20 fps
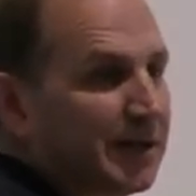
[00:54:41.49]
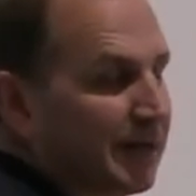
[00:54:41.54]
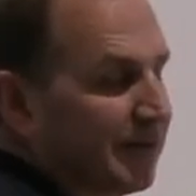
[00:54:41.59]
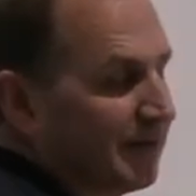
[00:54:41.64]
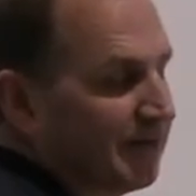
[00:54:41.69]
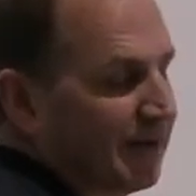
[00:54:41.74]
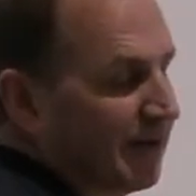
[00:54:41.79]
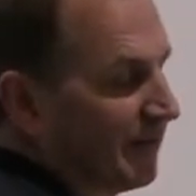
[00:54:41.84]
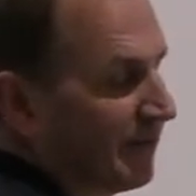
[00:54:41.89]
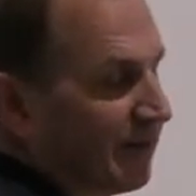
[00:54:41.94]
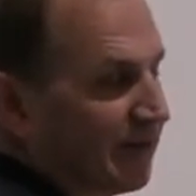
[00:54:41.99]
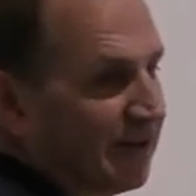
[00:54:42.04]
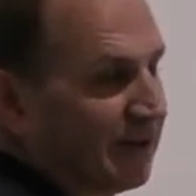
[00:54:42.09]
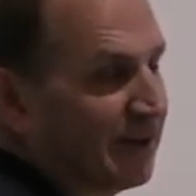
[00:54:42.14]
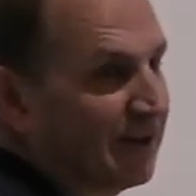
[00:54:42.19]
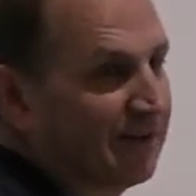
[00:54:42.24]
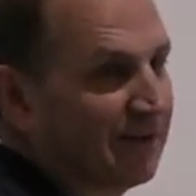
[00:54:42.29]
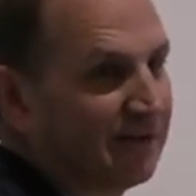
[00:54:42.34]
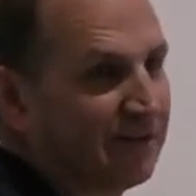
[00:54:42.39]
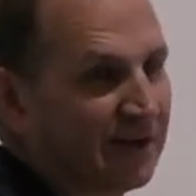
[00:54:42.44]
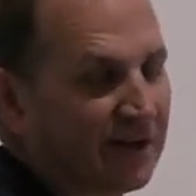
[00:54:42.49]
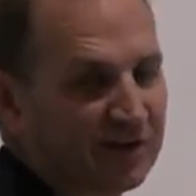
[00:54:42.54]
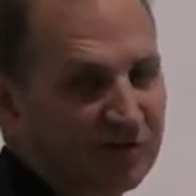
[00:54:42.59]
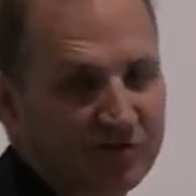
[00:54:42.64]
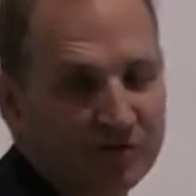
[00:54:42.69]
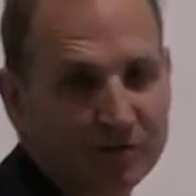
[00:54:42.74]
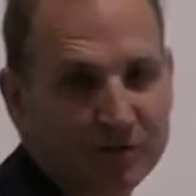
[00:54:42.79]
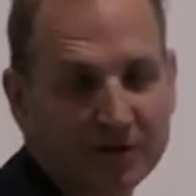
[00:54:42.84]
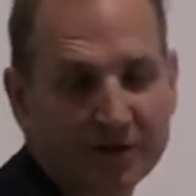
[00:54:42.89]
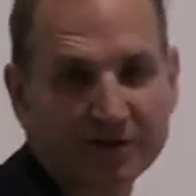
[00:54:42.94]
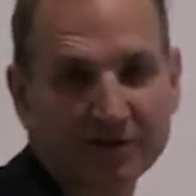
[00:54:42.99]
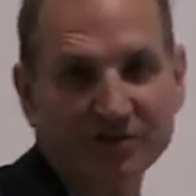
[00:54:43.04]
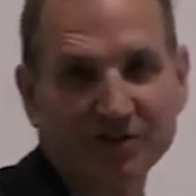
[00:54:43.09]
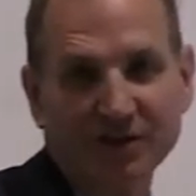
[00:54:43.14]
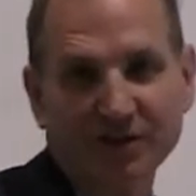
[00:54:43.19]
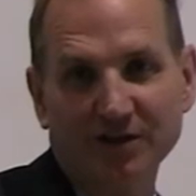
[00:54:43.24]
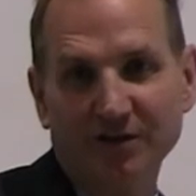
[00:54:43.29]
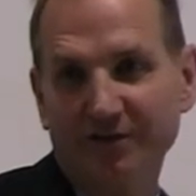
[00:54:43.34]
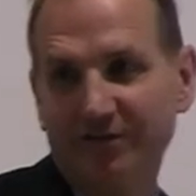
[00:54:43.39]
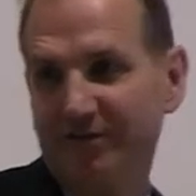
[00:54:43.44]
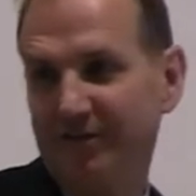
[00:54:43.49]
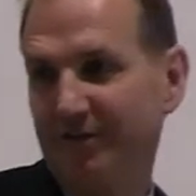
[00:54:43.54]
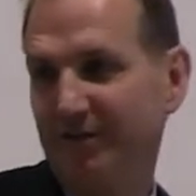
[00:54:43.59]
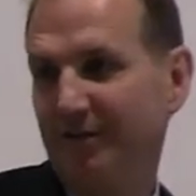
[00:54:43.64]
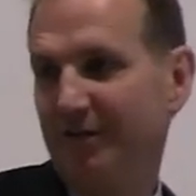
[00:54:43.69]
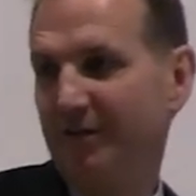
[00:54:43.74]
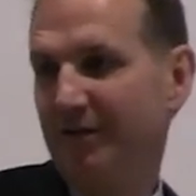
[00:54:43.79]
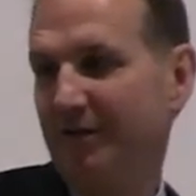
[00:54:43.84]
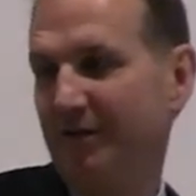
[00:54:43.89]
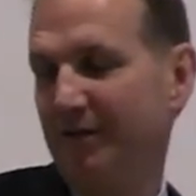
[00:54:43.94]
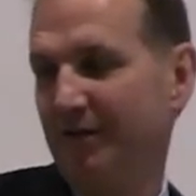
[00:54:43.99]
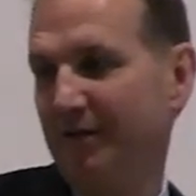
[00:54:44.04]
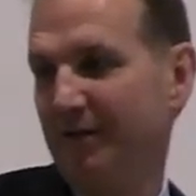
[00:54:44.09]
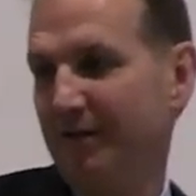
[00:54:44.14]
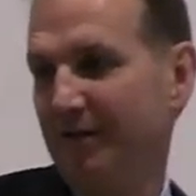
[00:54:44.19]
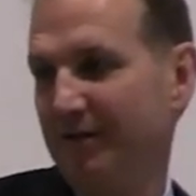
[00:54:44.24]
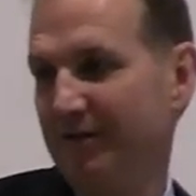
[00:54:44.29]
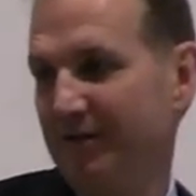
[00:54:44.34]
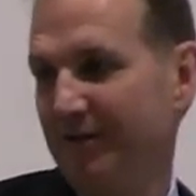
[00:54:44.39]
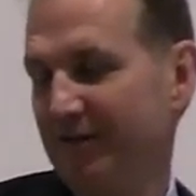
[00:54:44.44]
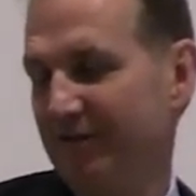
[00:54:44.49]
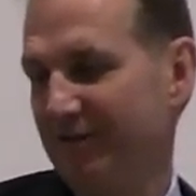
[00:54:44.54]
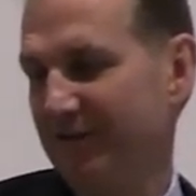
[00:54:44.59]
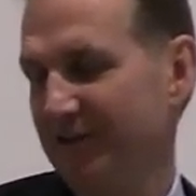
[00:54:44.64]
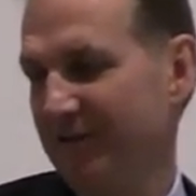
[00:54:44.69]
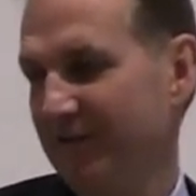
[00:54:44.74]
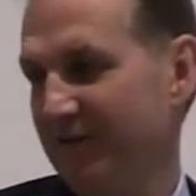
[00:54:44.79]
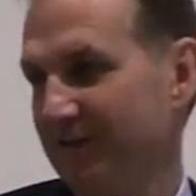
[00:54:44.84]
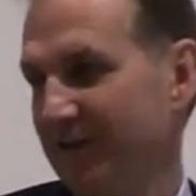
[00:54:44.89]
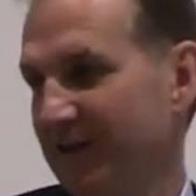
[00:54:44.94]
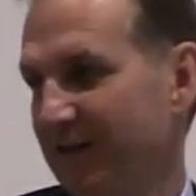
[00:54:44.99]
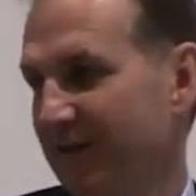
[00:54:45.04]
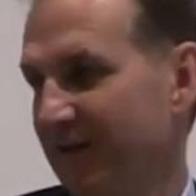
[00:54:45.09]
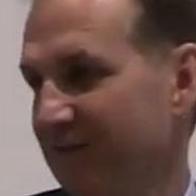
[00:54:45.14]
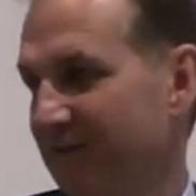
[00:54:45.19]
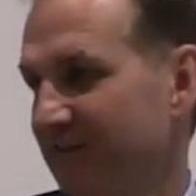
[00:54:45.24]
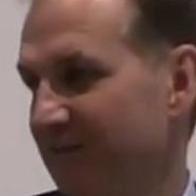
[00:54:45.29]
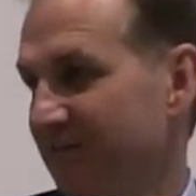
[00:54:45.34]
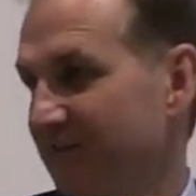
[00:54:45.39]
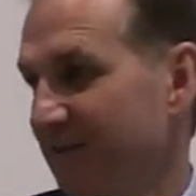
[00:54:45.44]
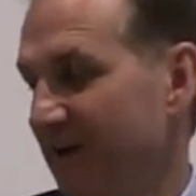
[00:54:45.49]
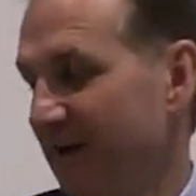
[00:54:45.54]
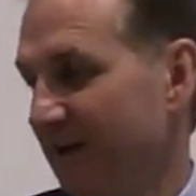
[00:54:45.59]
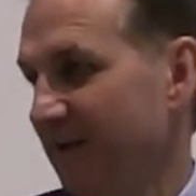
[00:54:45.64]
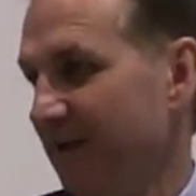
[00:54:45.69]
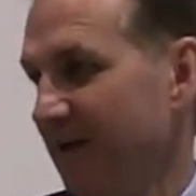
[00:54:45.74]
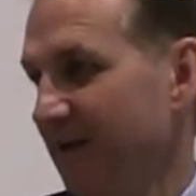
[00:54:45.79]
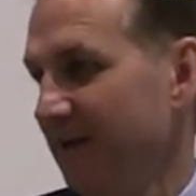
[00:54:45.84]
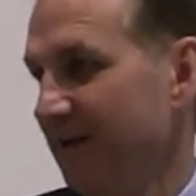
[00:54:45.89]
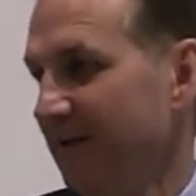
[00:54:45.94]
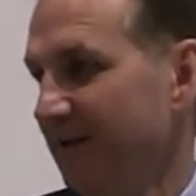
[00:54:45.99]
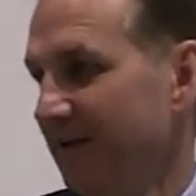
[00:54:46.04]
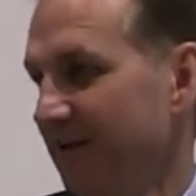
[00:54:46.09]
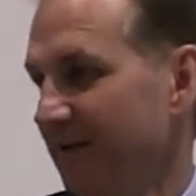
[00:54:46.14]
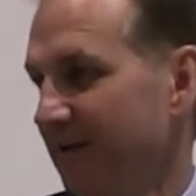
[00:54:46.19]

It doesn't need to take 200 years, it doesn't need to take a decade.